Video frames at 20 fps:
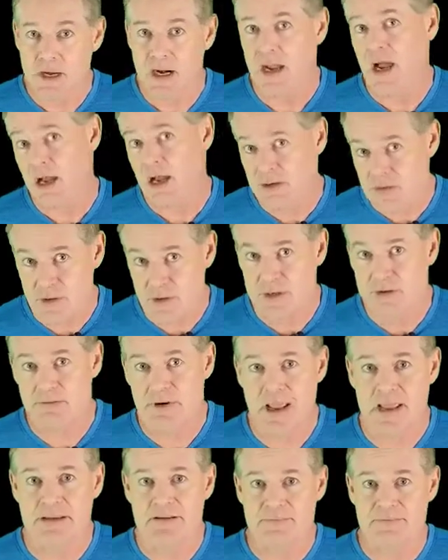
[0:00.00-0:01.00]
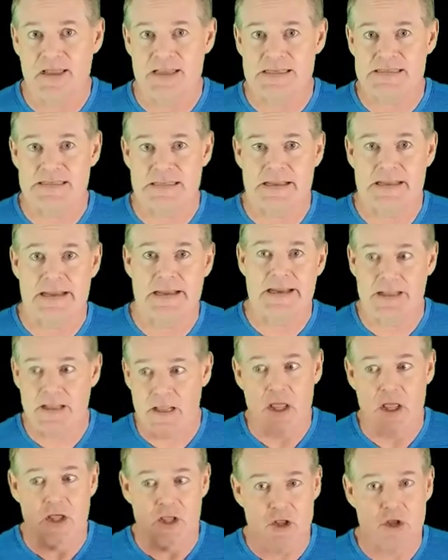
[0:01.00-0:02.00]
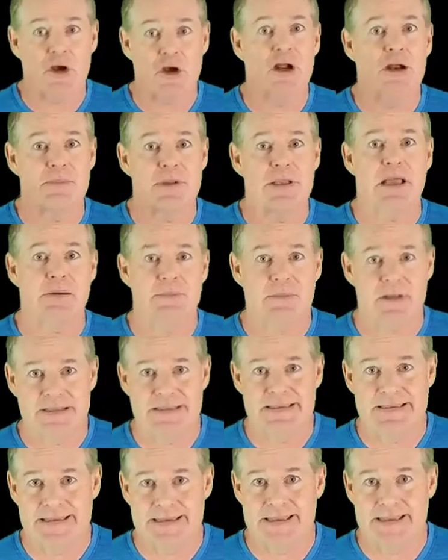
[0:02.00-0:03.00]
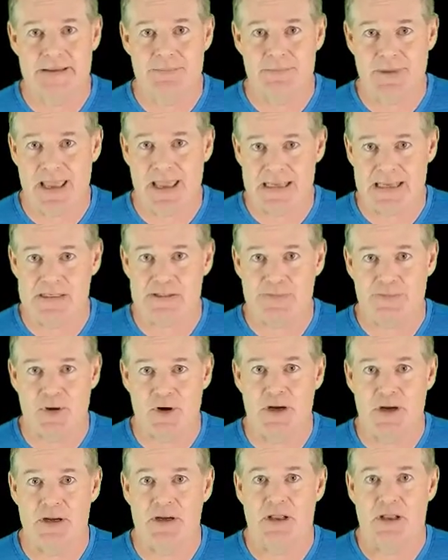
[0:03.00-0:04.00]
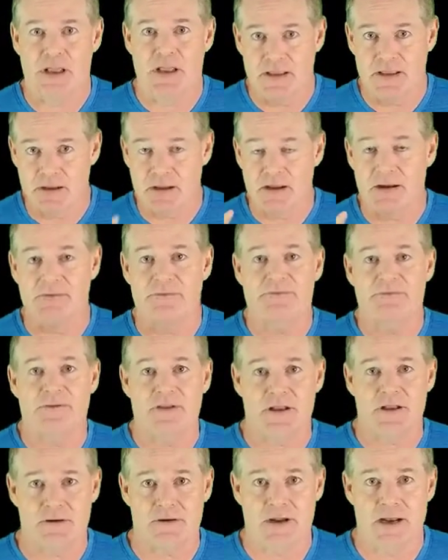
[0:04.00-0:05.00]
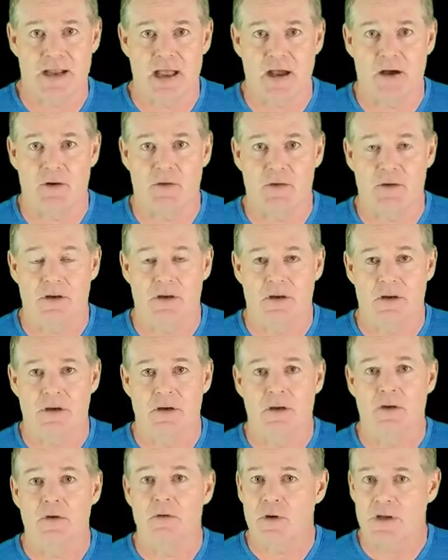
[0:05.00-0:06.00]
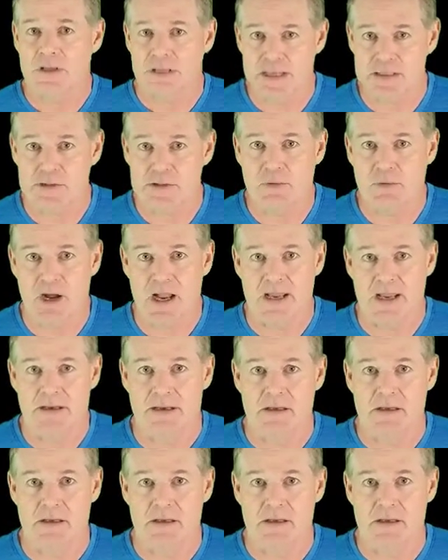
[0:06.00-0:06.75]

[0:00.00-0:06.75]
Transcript: You got $100 grand invested in it. You're going to become a damn expert. You're going to figure it out. Well, guess what?